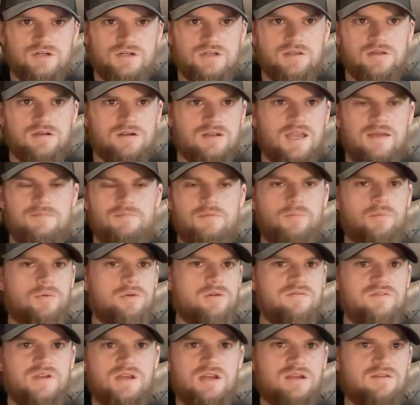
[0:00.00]
and they're capable
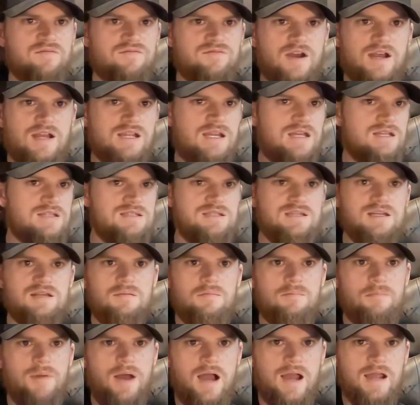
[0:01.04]
of getting financing and
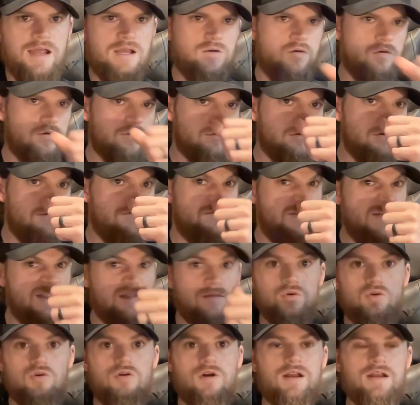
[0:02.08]
buying, or their
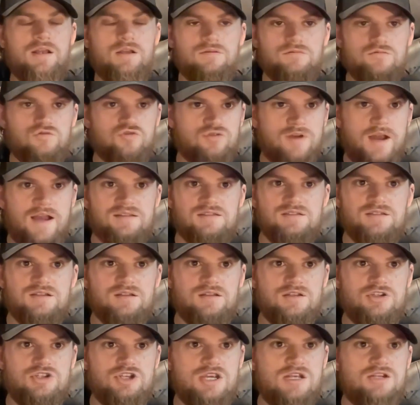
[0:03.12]
available credit drastically
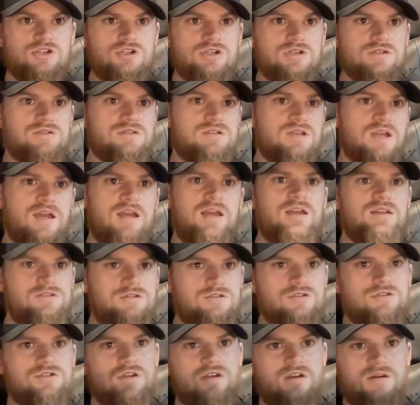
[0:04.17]
changes. It's
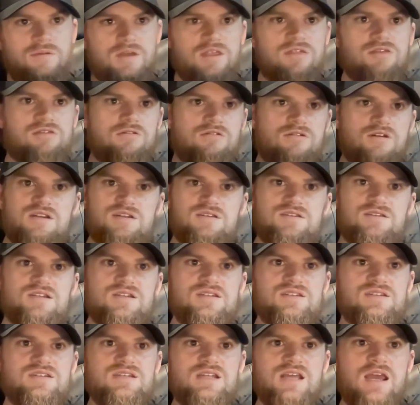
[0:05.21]
usually going to be 30 to
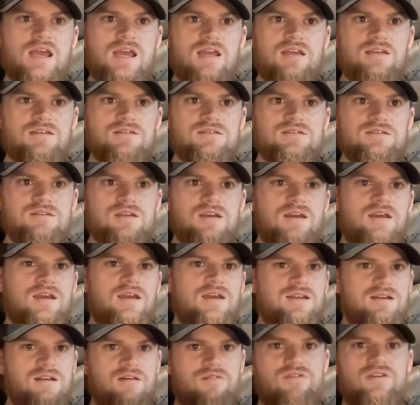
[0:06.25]
60 days.
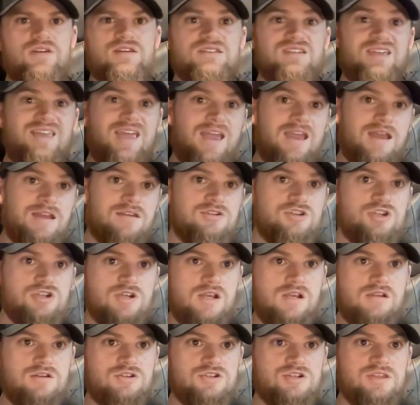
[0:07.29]
Now, things can
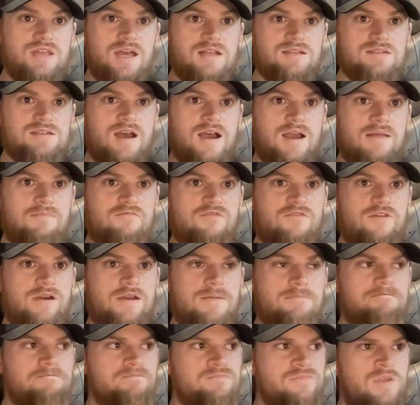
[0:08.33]
change in that time
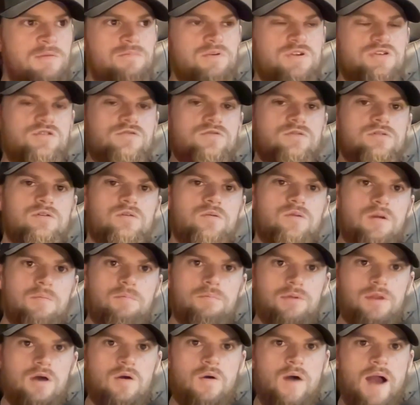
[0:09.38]
frame, but do you really want to
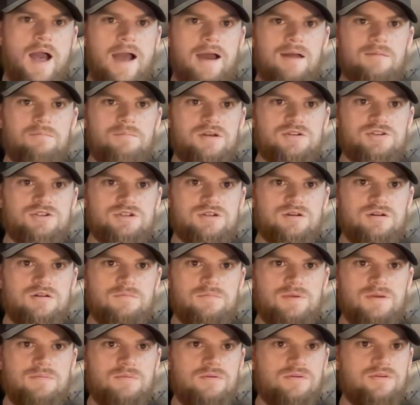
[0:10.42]
blow ad budget on
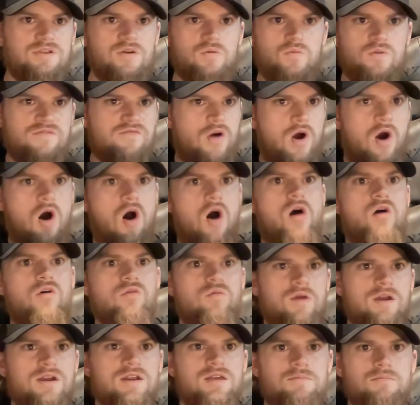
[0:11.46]
people that we've
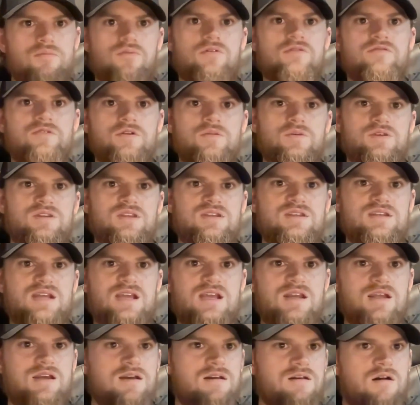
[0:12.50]
already proven with the
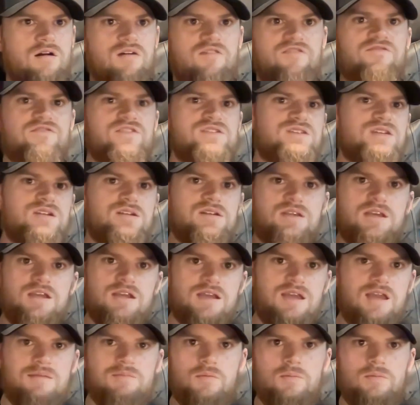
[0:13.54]
data are physically
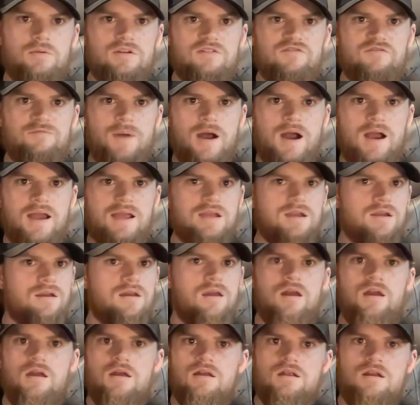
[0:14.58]
incapable of buying?
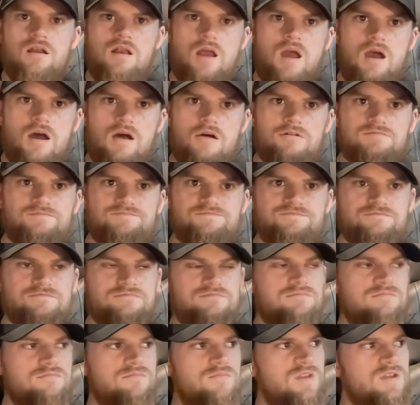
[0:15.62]
No.
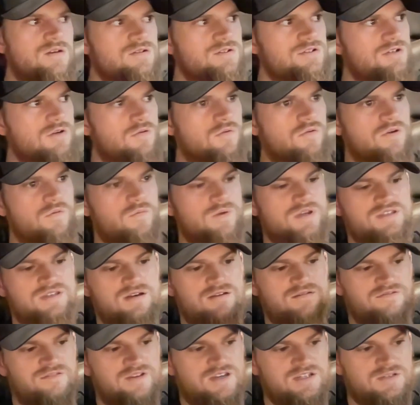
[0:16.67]
So when we
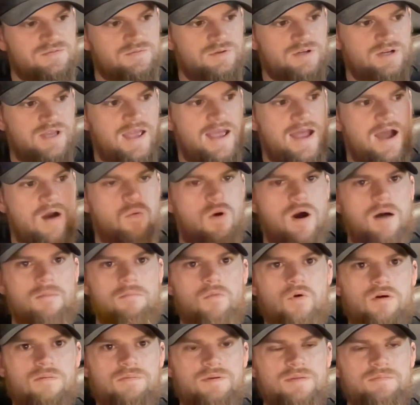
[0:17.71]
tell Facebook, hey, I want
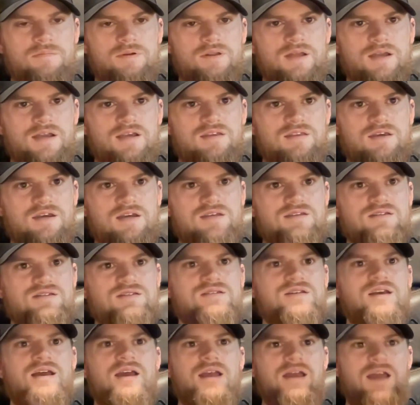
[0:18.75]
more people like this,
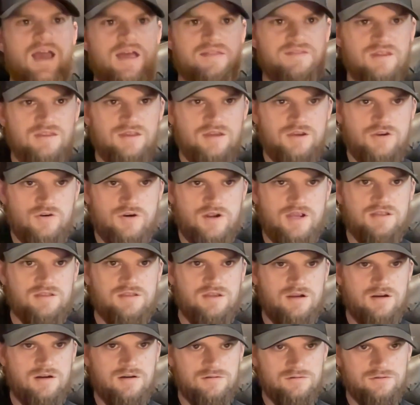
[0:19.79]
and then they create their